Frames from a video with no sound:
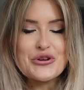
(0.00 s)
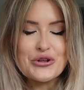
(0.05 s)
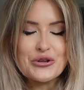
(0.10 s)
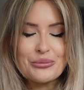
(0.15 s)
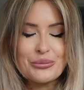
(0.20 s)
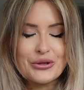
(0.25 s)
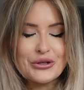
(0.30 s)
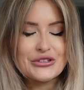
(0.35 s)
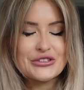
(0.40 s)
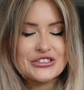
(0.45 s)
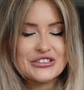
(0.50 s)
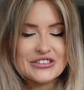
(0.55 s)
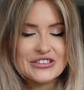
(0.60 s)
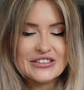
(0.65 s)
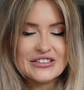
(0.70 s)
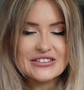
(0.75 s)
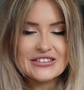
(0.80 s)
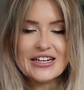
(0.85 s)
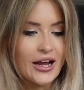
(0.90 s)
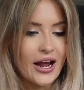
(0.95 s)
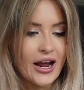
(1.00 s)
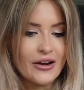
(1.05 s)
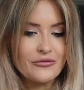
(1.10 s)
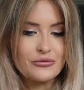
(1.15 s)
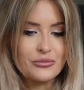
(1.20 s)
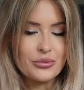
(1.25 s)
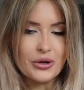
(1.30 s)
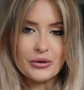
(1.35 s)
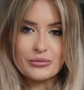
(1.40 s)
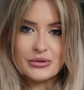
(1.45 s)
new purchases, I
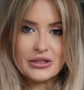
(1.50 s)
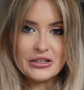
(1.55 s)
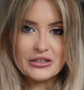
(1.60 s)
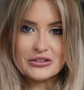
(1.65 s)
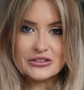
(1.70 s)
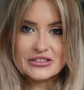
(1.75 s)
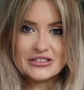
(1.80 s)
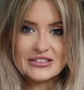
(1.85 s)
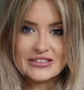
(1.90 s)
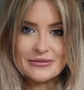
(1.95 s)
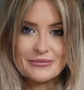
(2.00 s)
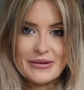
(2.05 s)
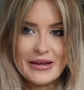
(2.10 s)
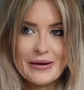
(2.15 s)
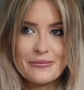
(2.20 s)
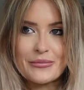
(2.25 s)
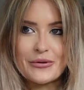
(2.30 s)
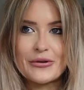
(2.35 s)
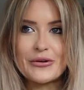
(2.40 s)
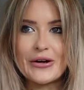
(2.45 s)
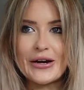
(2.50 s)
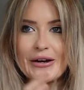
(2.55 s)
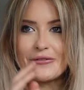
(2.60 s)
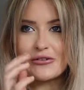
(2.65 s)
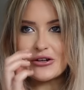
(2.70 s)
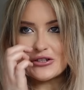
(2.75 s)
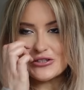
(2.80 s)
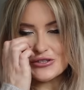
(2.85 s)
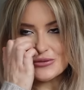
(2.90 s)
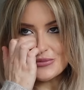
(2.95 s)
haven't properly looked at them yet, but I've
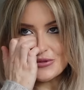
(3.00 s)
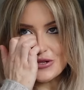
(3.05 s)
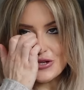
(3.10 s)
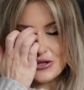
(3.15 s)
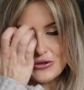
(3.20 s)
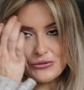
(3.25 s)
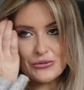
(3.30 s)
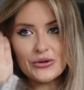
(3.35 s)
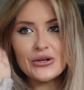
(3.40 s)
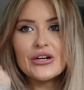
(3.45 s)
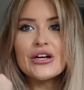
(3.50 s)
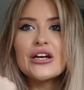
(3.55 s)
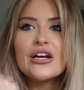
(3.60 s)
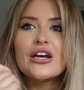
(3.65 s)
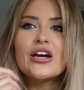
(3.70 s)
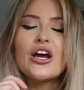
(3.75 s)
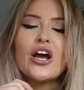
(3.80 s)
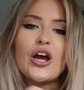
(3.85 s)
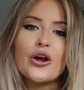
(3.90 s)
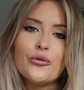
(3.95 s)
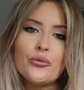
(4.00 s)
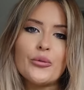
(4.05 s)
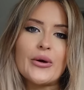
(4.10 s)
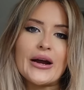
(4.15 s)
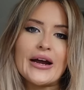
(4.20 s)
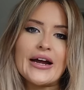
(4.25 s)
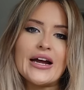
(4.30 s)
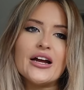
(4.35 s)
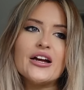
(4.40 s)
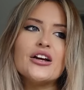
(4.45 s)
got some new
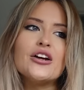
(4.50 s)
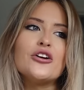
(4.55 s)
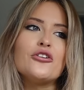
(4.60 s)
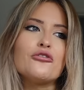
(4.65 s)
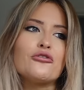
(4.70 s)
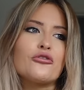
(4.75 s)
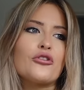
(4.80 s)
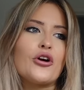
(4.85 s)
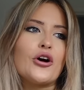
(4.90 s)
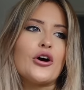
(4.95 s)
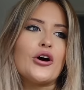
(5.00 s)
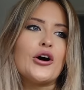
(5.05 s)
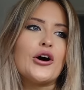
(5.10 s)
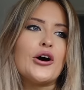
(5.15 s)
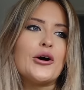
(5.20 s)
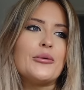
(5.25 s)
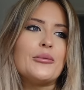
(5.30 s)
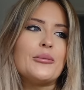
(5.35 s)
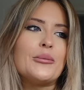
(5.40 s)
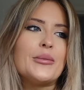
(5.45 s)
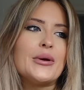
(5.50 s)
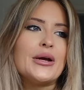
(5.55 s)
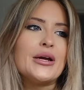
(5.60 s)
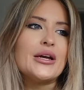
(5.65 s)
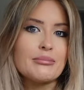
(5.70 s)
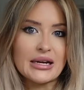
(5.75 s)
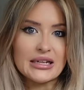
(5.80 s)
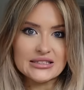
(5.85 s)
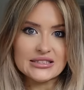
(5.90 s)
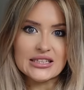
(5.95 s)
homeware from
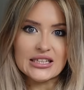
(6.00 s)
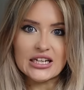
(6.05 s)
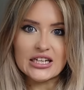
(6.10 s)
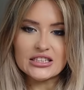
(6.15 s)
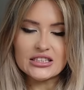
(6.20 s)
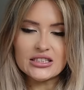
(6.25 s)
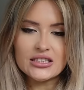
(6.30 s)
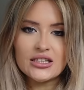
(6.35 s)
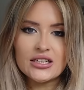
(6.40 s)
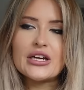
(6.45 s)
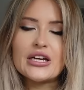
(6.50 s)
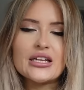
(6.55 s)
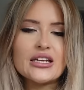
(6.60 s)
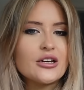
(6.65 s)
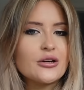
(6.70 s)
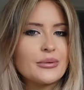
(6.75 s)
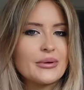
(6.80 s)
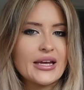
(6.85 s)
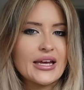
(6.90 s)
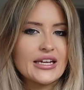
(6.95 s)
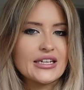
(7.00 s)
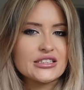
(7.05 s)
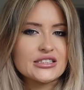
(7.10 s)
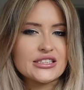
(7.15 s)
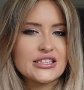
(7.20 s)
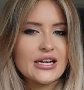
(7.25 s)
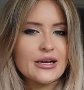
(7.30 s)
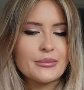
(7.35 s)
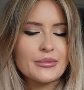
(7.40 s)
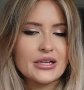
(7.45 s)
Matalan, a little bit
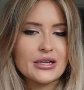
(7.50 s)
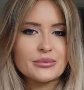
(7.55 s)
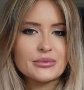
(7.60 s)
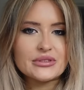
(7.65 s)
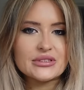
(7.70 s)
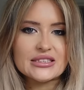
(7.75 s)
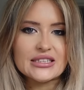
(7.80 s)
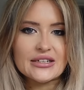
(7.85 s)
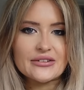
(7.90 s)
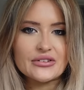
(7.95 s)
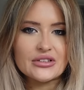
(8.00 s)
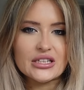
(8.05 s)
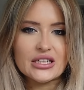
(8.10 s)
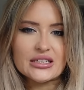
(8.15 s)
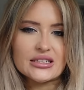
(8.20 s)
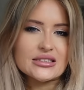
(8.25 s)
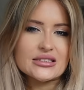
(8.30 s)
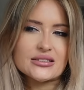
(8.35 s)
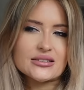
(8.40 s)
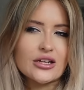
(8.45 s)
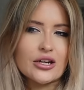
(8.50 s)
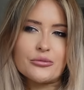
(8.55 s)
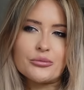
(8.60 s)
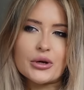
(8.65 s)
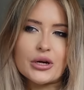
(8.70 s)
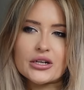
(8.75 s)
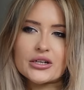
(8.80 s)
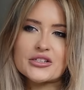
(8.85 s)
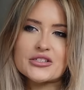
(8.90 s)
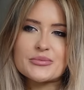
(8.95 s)
H&M, and I've been saving like this home
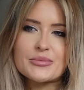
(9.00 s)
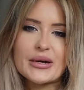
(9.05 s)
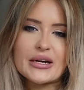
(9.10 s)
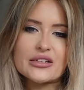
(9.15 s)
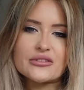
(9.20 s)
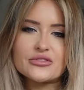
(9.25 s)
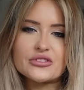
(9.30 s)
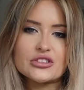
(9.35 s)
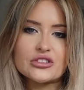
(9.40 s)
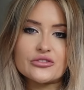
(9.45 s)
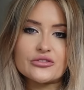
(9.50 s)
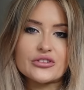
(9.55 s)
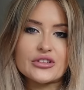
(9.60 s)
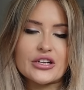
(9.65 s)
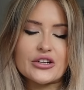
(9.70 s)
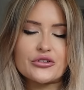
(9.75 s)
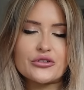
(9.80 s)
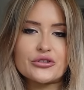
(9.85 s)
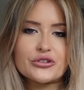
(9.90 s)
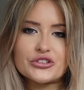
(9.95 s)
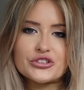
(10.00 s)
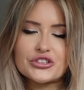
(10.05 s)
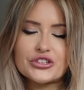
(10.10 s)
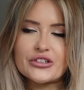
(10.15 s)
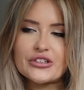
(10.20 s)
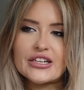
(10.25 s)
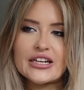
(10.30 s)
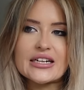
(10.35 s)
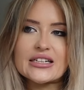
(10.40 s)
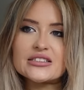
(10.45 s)
bargains bag of stuff that I thought I'd show
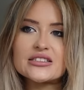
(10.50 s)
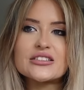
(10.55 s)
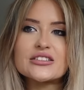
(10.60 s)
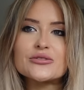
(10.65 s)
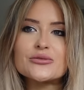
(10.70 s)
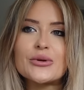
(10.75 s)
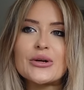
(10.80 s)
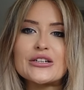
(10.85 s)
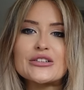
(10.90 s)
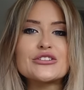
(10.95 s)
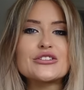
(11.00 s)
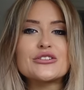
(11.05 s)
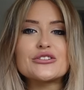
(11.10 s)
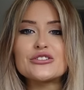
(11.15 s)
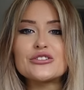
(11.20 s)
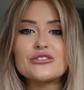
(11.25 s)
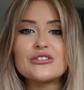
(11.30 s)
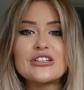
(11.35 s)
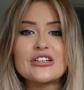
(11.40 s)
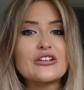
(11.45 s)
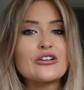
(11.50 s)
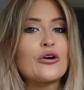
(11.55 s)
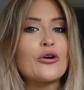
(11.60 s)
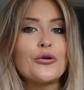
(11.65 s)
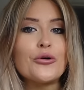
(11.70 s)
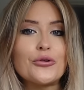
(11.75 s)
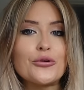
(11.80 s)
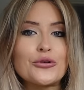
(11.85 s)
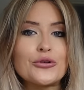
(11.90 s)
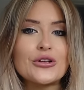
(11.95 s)
you guys as well. So I'll do a little
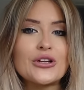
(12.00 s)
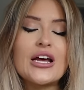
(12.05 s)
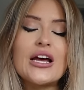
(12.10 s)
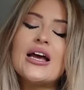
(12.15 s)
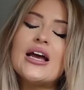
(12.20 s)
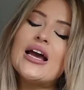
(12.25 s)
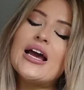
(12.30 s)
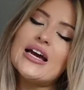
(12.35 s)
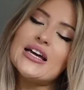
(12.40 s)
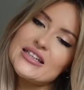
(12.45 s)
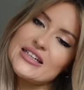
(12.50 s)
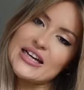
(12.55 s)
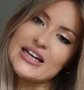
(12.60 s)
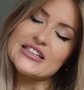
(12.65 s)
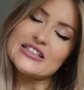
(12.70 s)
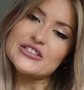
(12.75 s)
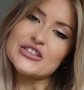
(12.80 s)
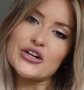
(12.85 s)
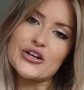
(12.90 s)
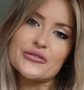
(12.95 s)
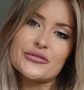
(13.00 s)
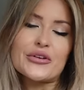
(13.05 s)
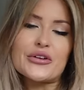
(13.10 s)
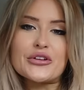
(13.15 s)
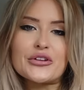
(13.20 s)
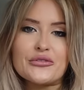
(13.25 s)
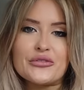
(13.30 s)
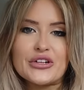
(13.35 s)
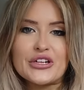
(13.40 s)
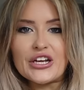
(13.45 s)
haul at the end of
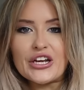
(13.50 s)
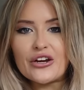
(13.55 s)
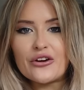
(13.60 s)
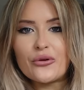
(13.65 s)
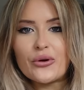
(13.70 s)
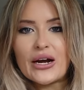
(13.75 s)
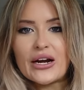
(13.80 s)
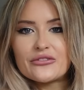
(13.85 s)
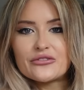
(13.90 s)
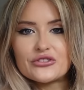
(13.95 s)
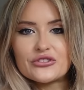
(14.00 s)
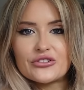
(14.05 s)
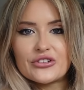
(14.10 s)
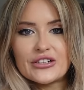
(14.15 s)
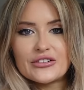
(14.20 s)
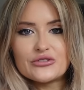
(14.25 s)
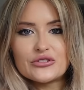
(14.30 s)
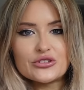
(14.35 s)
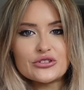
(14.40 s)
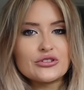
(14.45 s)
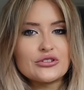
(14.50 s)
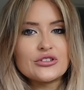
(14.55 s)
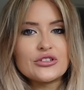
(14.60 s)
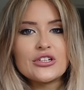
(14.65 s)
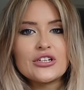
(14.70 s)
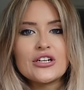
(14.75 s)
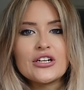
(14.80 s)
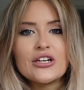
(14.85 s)
the video after I've done